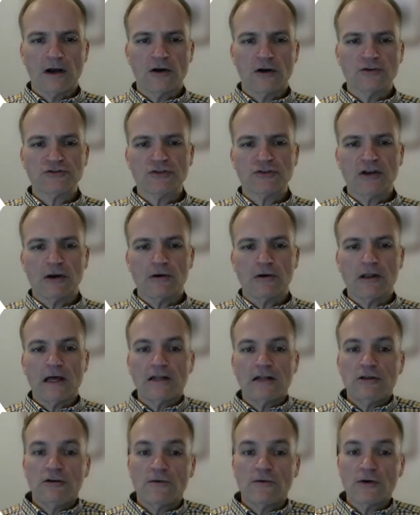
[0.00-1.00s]
Coastal
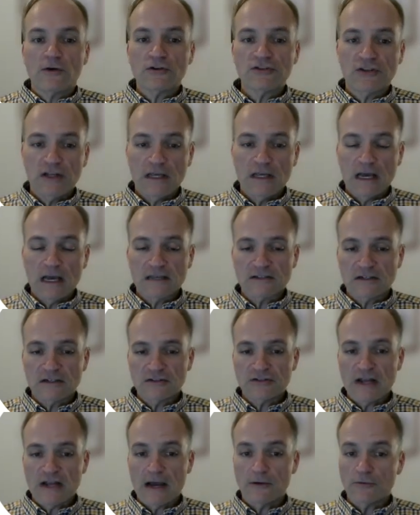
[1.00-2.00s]
Carolina University, as it
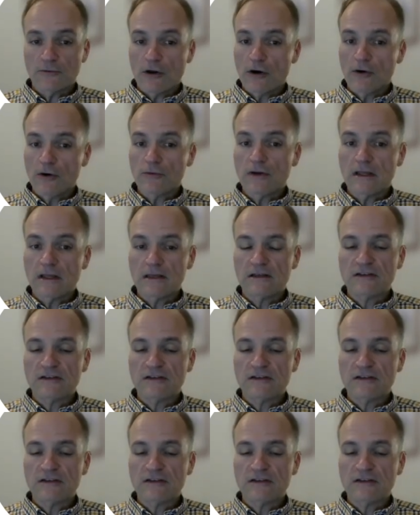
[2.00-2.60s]
is now known,